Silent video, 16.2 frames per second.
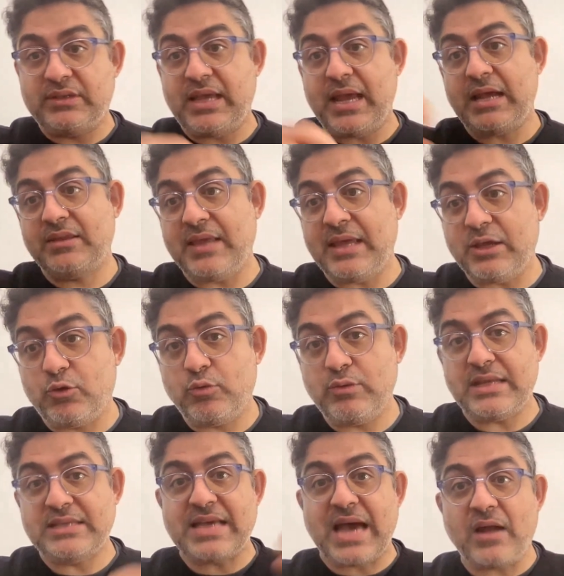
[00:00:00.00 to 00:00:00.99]
take the
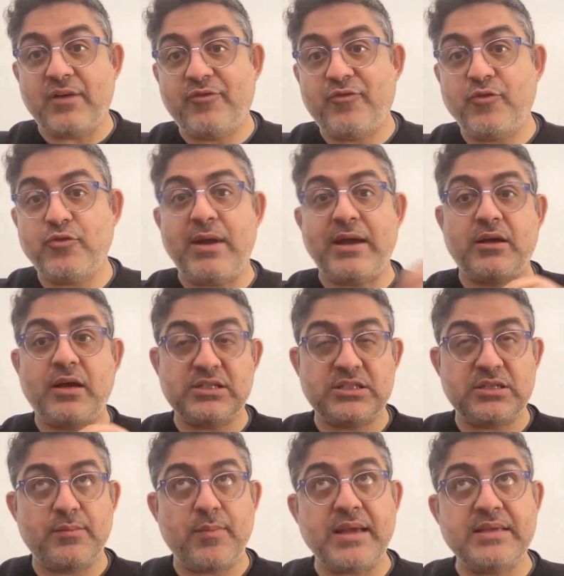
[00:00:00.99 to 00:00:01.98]
ingredients out for you and
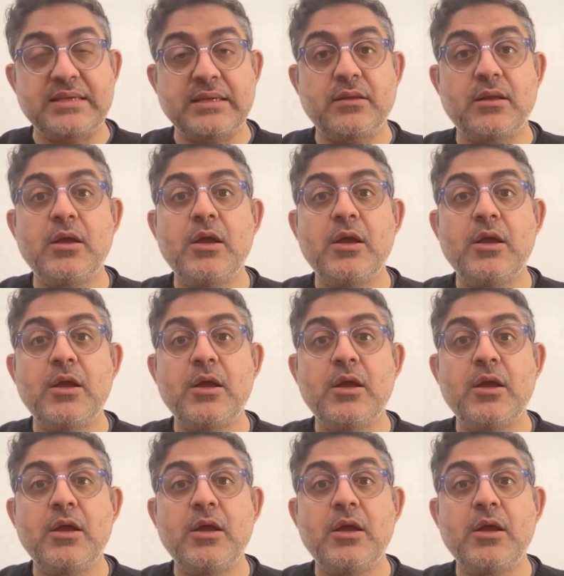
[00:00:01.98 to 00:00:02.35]
customize it.